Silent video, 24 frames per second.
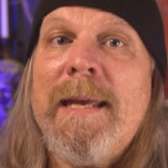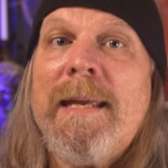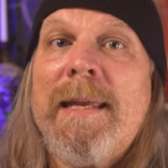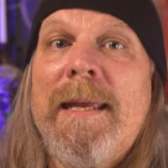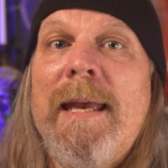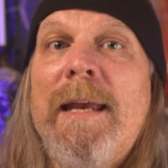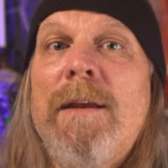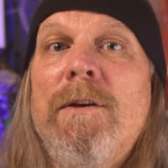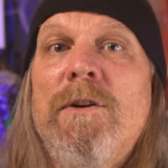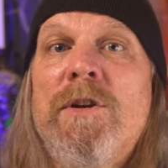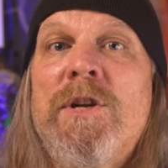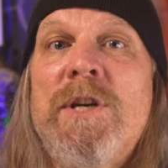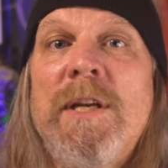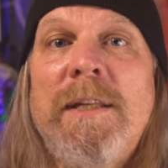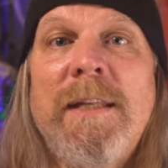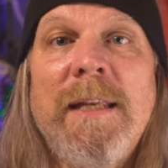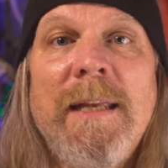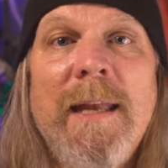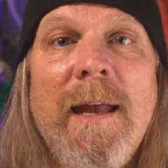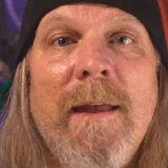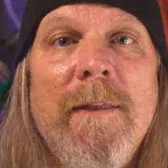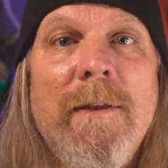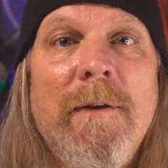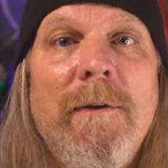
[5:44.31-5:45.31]
get your shit
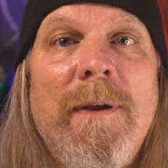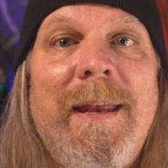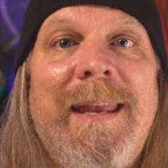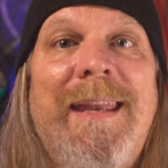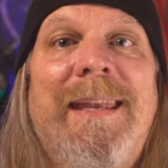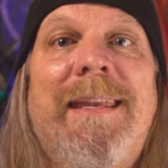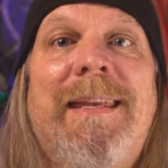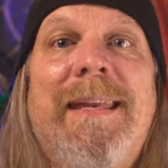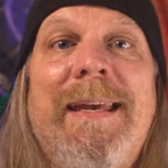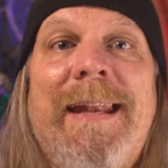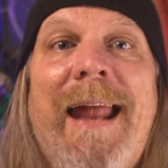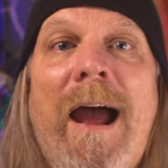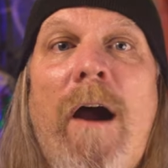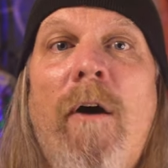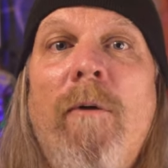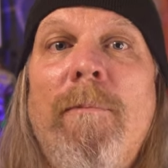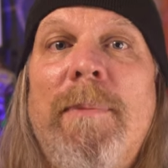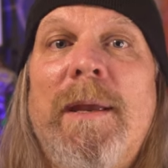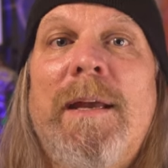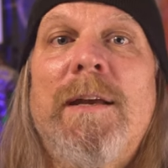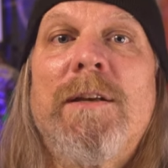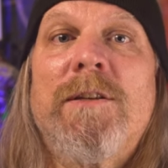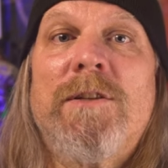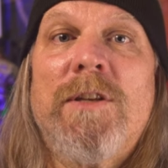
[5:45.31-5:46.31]
together and get out,
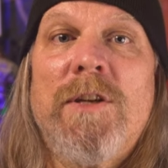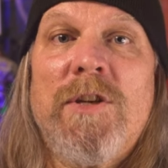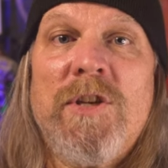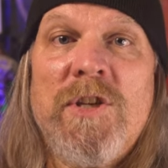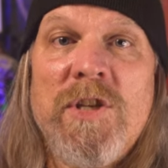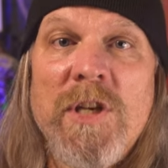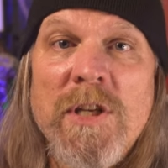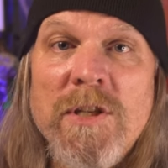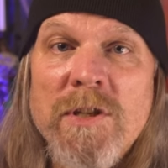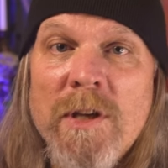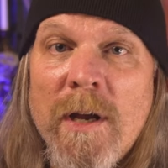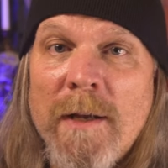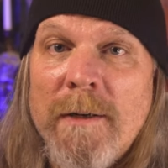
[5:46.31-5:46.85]
because the shit's